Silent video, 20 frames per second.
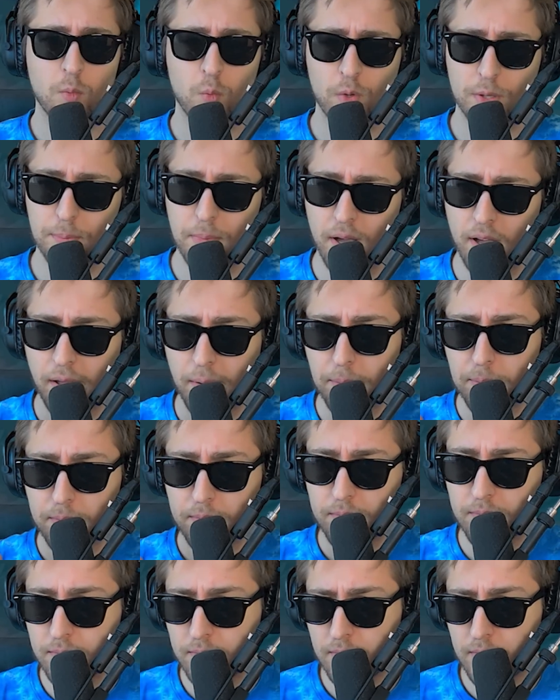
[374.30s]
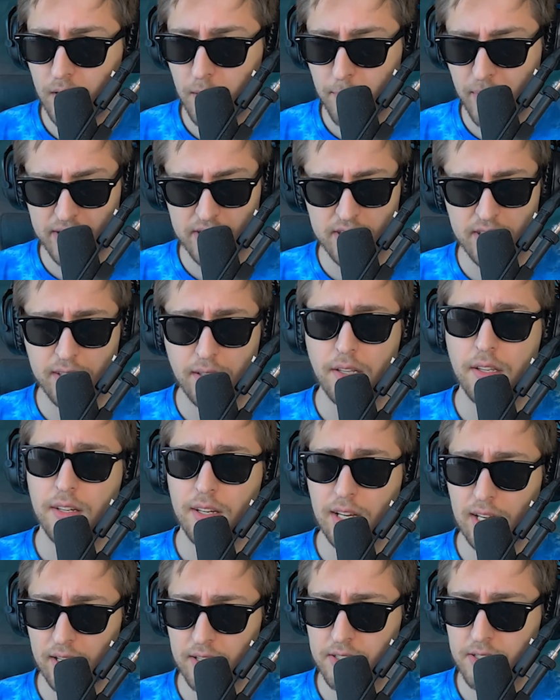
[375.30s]
with my amazing
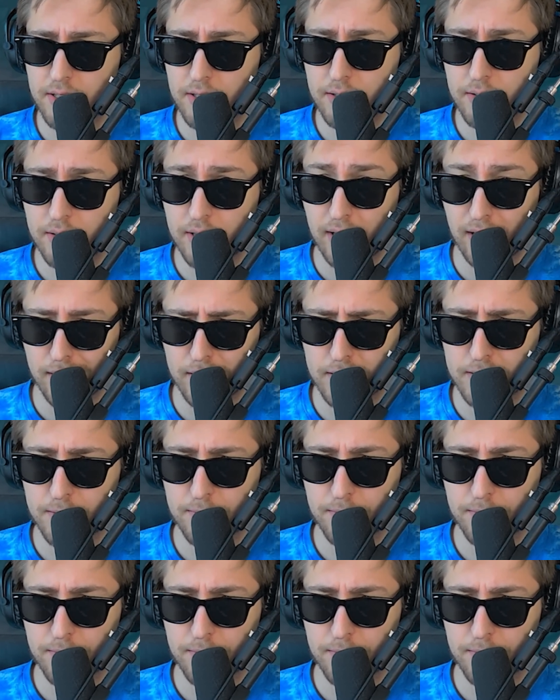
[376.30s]
Lillia skills.